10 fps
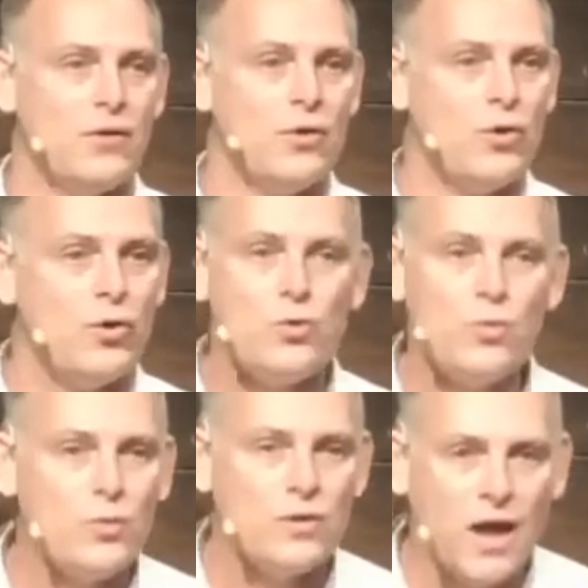
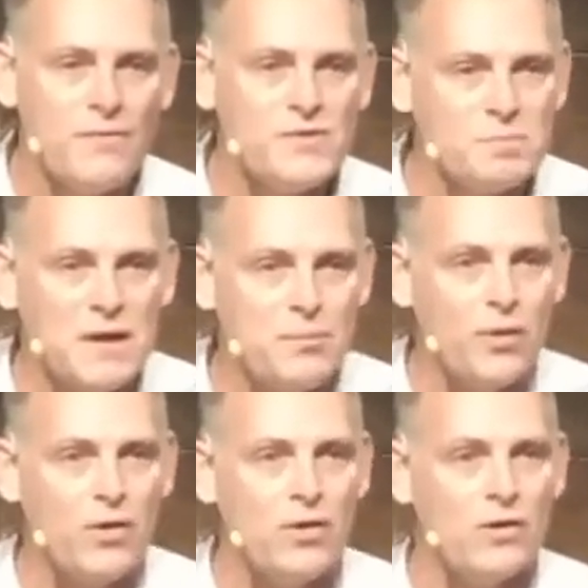Who loves
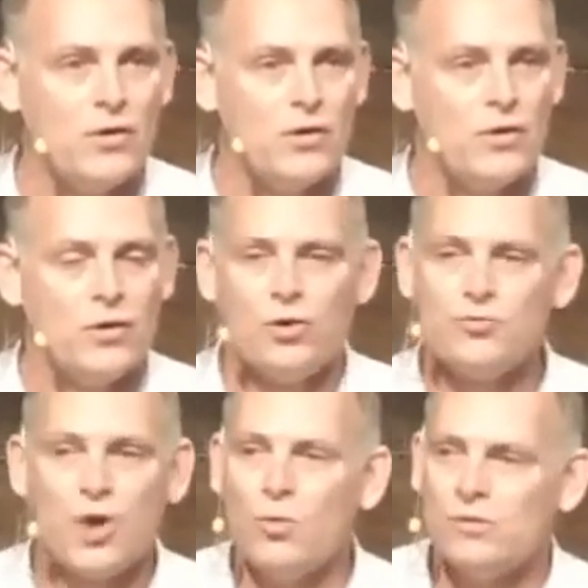people who
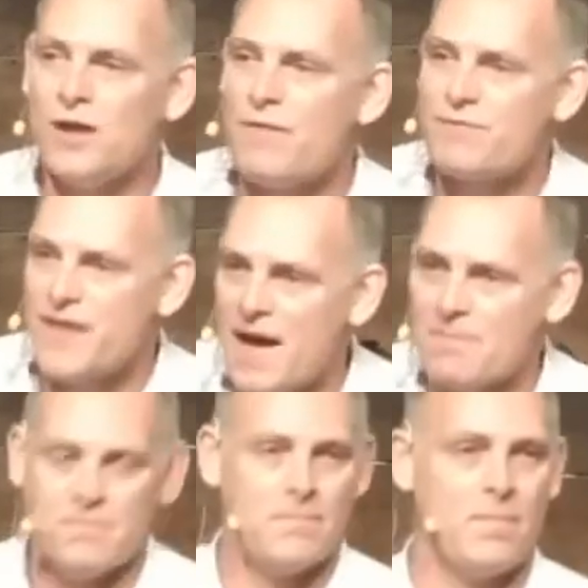don't love
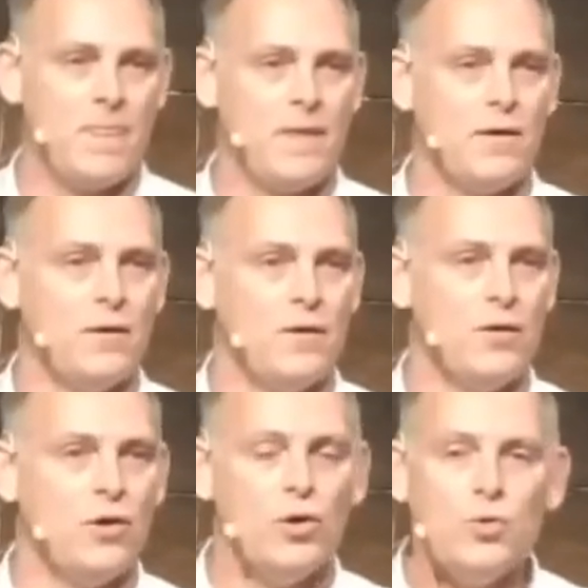them?
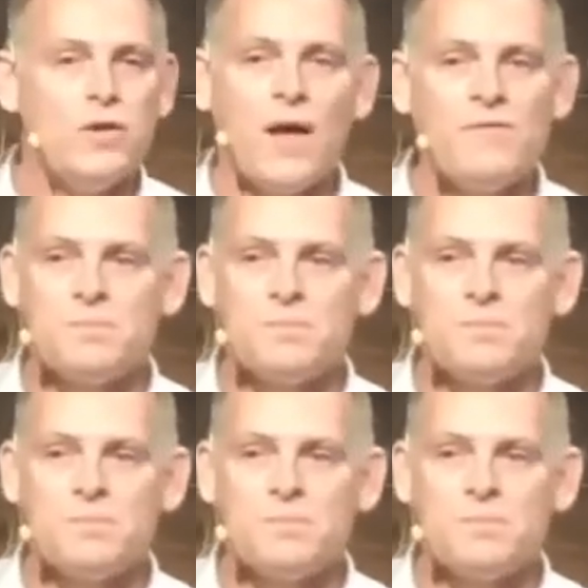Who loves